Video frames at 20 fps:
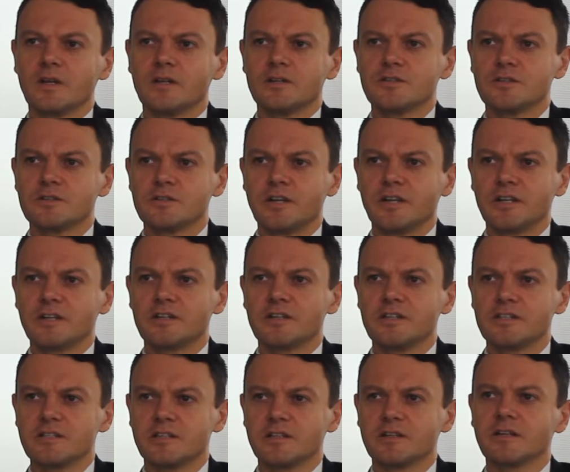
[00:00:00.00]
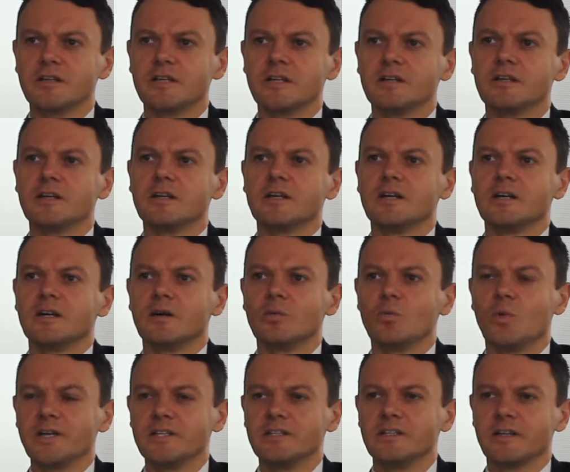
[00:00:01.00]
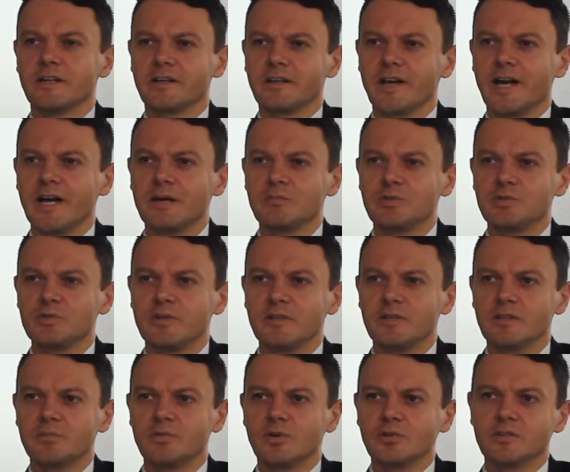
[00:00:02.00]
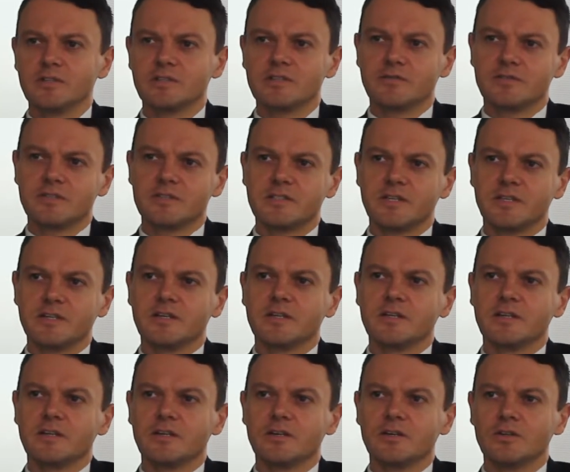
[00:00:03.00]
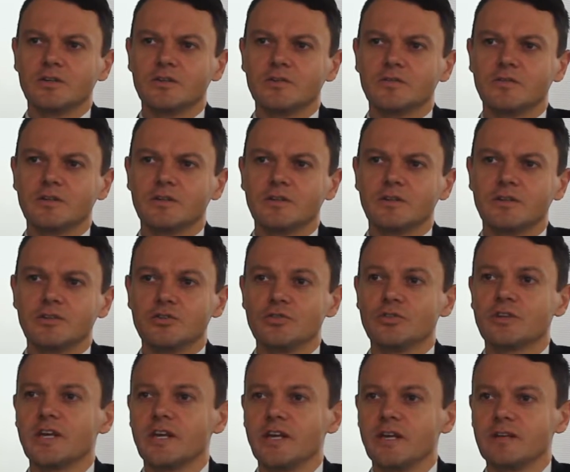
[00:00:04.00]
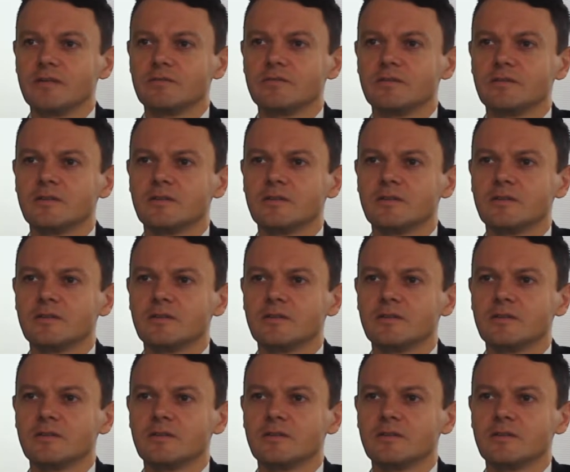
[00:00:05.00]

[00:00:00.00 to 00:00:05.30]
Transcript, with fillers: So there's an increasingly widening gap between the productivity of the UK